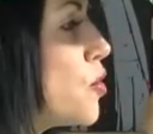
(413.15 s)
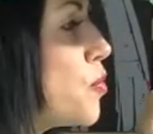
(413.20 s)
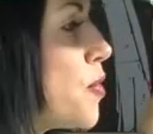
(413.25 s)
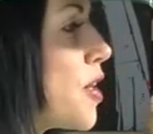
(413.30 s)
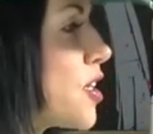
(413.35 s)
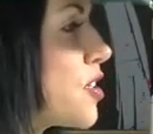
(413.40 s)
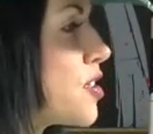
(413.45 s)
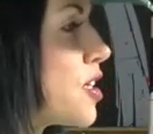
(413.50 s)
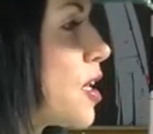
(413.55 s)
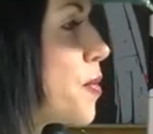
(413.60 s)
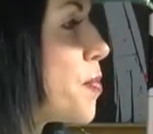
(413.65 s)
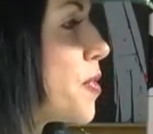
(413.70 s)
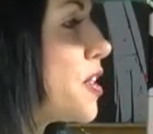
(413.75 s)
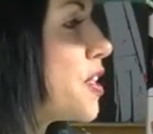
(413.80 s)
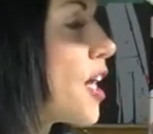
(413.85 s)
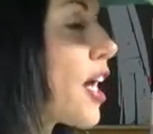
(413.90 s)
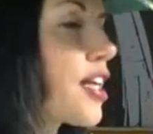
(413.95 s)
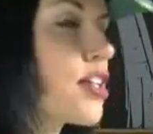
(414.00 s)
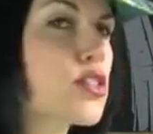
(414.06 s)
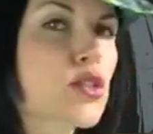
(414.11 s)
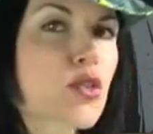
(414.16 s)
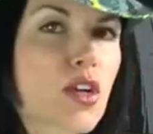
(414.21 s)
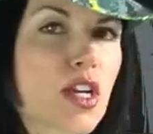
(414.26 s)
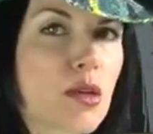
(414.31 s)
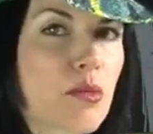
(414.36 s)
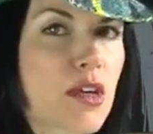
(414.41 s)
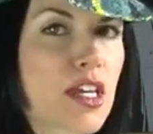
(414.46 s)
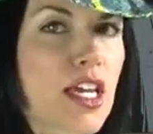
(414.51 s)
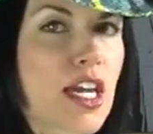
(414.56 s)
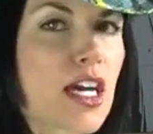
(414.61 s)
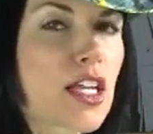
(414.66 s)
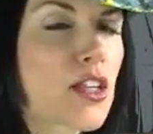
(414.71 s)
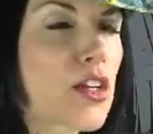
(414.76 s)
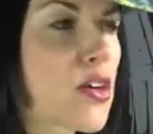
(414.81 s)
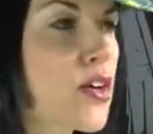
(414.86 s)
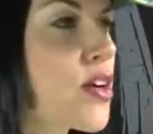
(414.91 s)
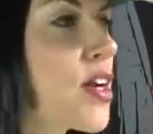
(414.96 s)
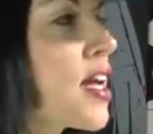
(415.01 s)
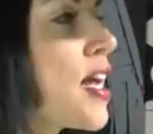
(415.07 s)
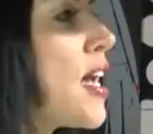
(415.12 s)
mix up a nice creamy
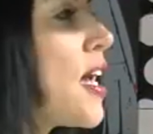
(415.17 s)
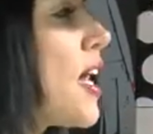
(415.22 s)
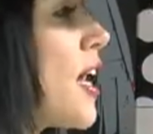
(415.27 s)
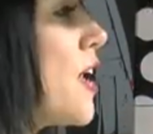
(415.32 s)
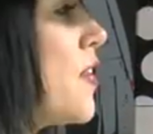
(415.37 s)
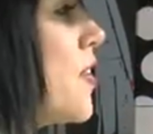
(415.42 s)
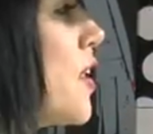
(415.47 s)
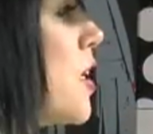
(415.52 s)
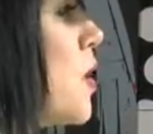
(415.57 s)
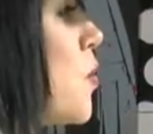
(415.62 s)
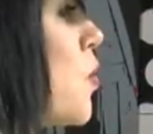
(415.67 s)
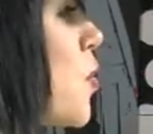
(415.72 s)
color, and then